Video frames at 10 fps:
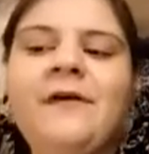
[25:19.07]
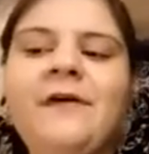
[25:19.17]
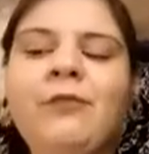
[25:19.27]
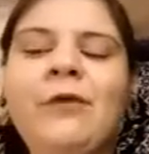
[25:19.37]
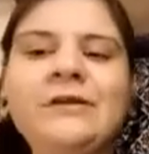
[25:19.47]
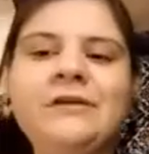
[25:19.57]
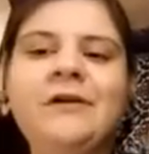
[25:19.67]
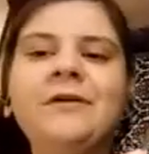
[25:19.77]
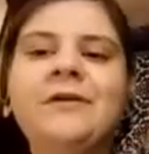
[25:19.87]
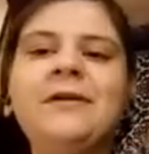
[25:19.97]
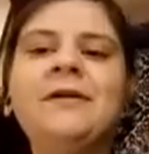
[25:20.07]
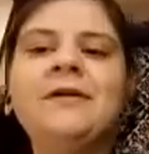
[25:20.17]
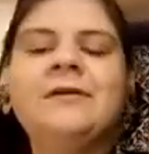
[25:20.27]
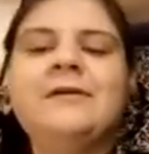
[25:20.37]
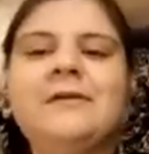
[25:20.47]
one genre,
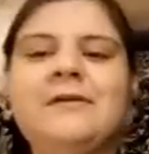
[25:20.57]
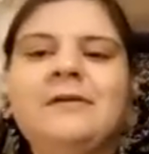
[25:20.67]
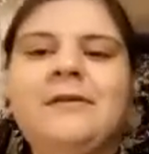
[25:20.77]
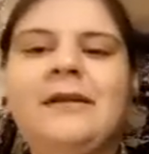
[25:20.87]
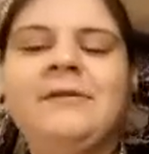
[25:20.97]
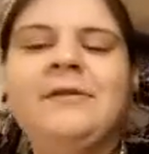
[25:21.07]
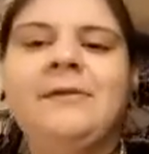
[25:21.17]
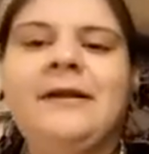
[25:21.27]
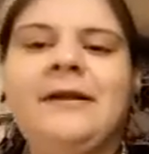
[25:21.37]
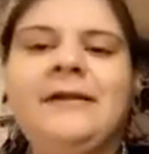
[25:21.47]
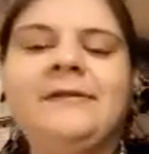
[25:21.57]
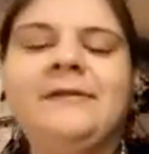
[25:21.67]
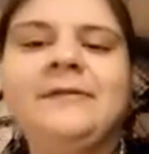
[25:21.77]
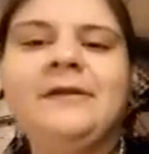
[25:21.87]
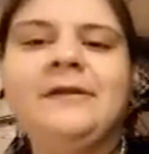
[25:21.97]
like when they're writing
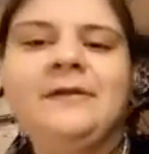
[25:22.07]
something?